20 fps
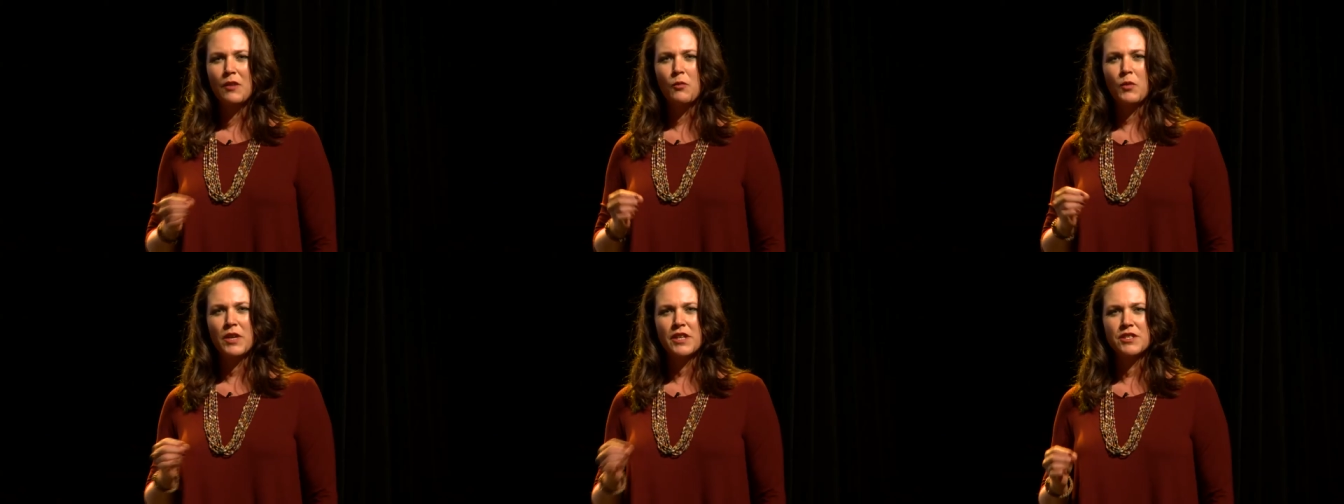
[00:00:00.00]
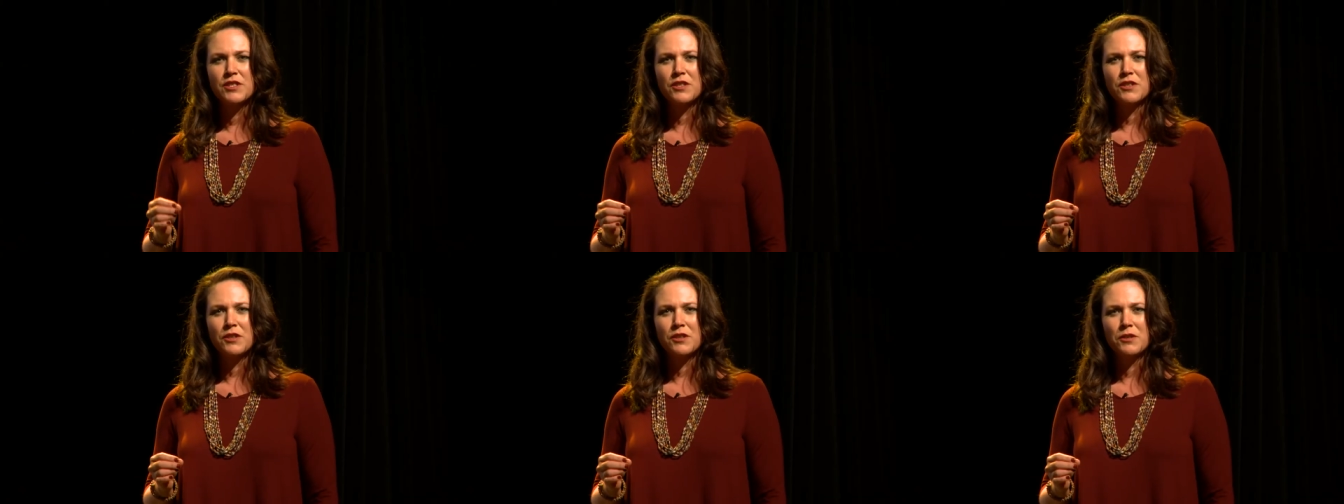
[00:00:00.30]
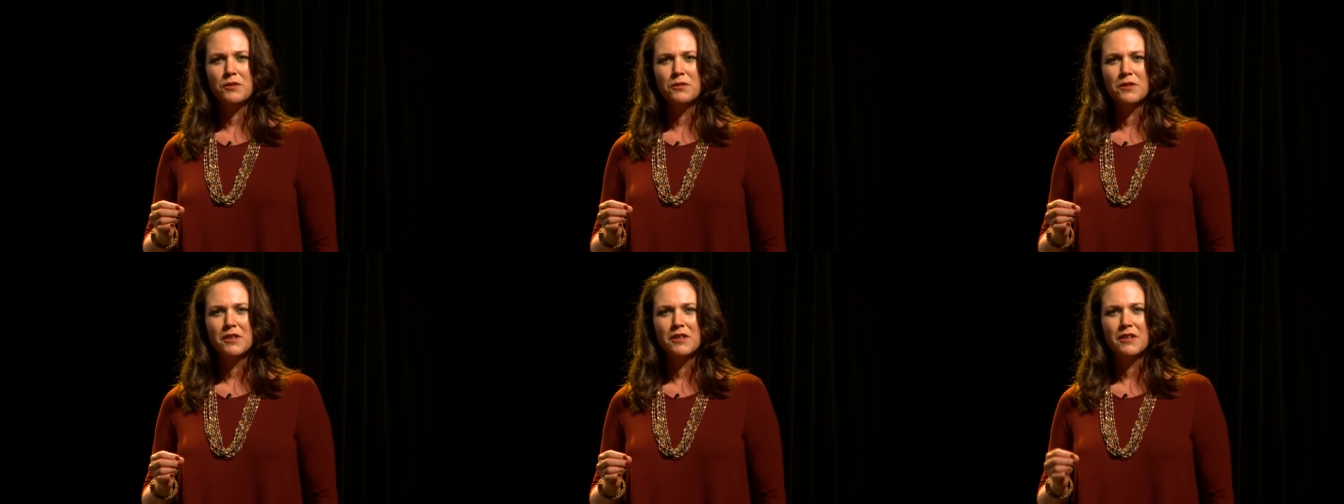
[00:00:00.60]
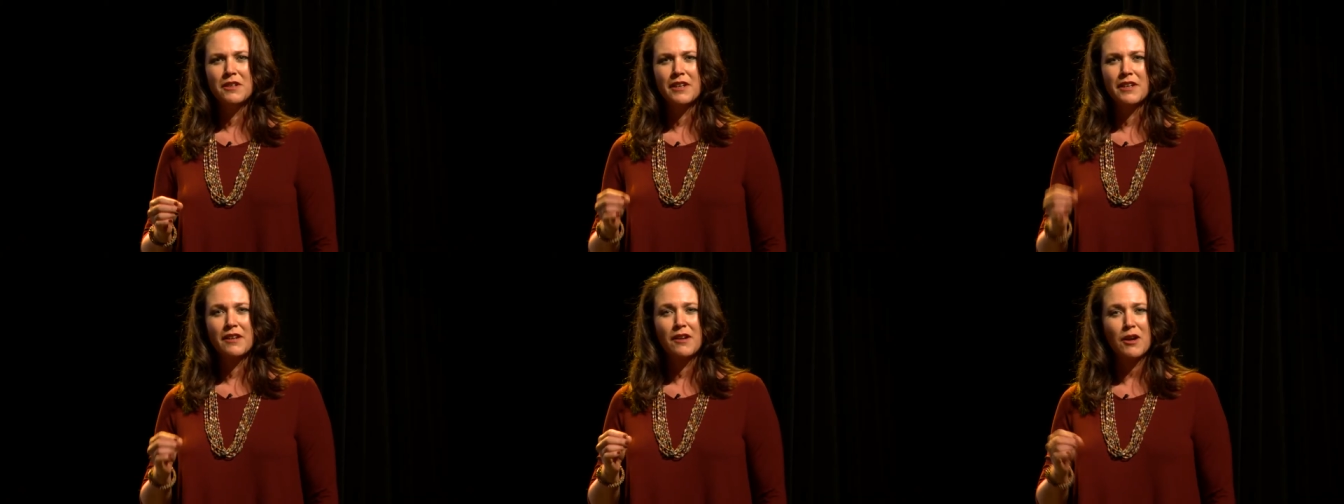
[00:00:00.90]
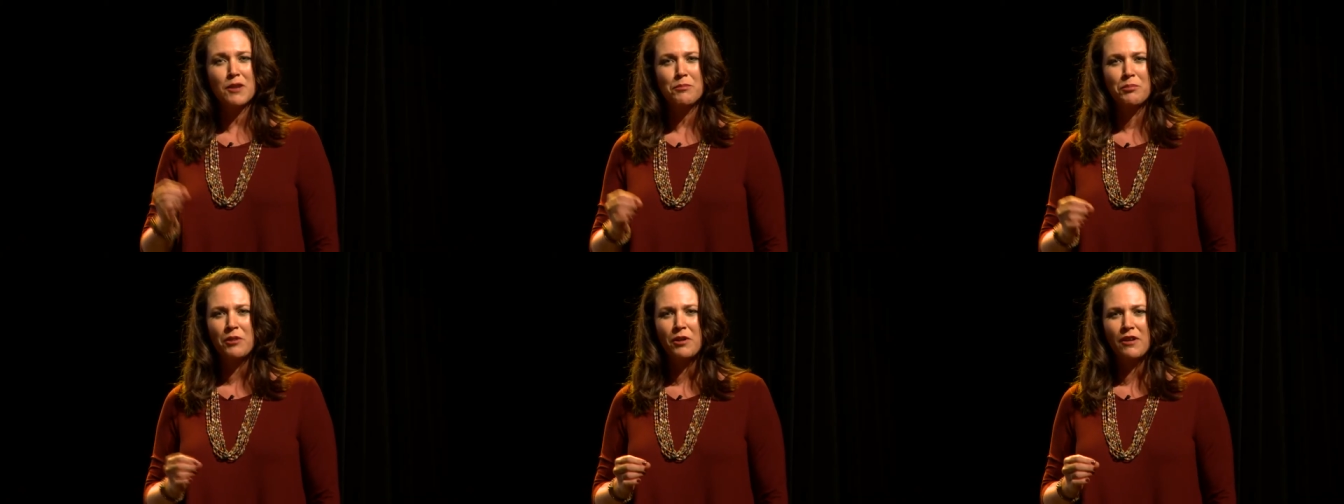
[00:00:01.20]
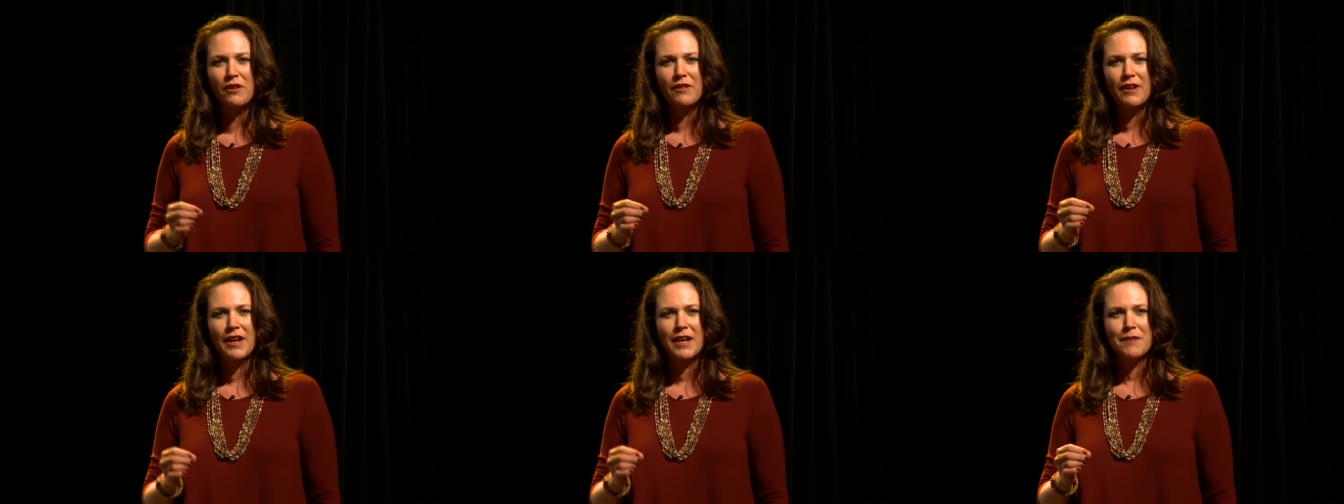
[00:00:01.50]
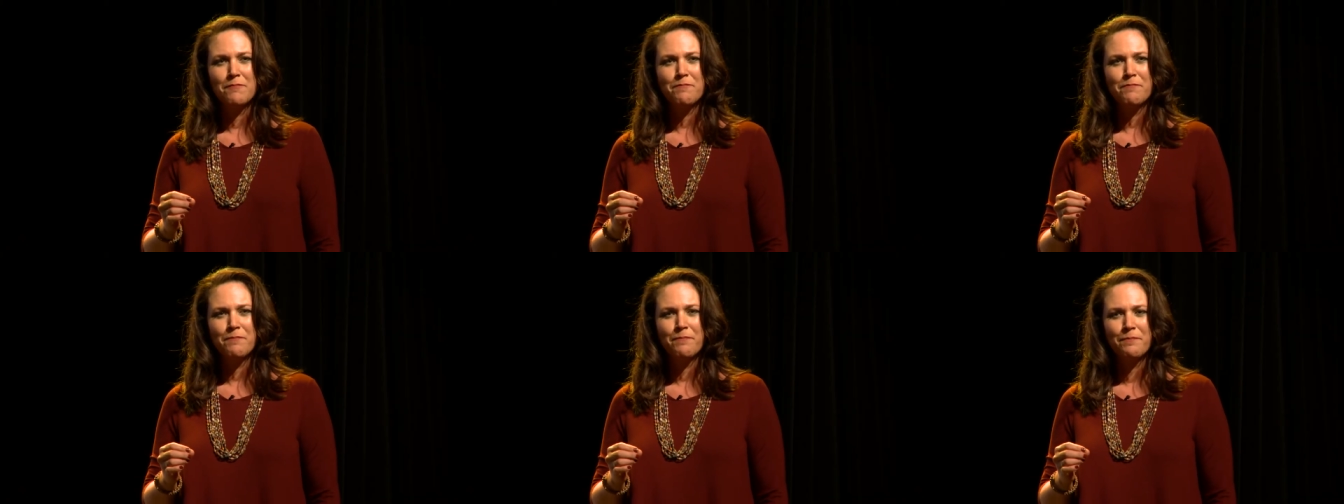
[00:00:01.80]
we do in our
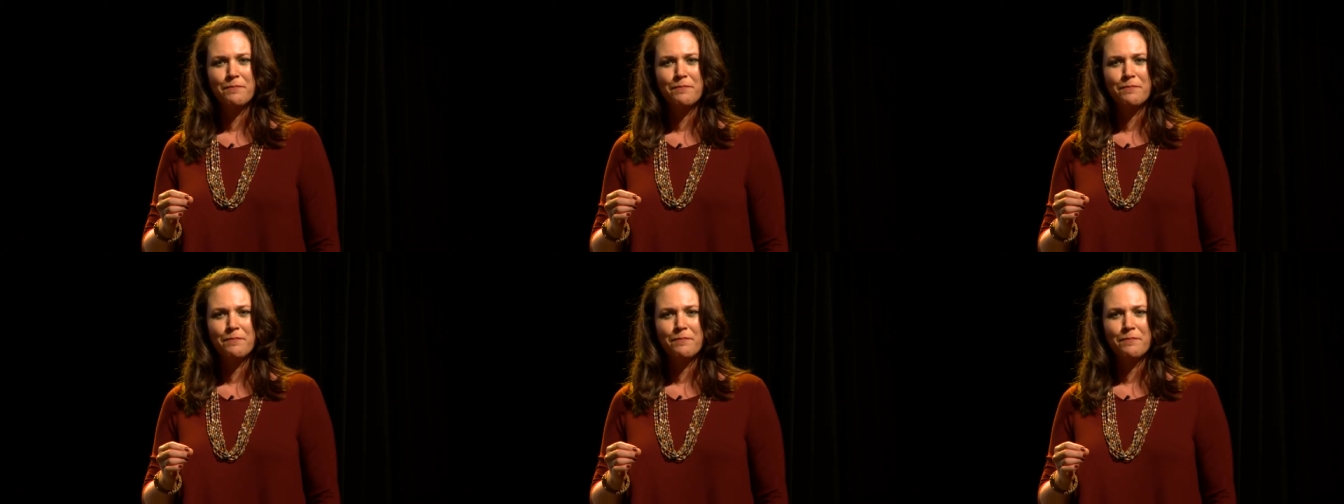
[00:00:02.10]
program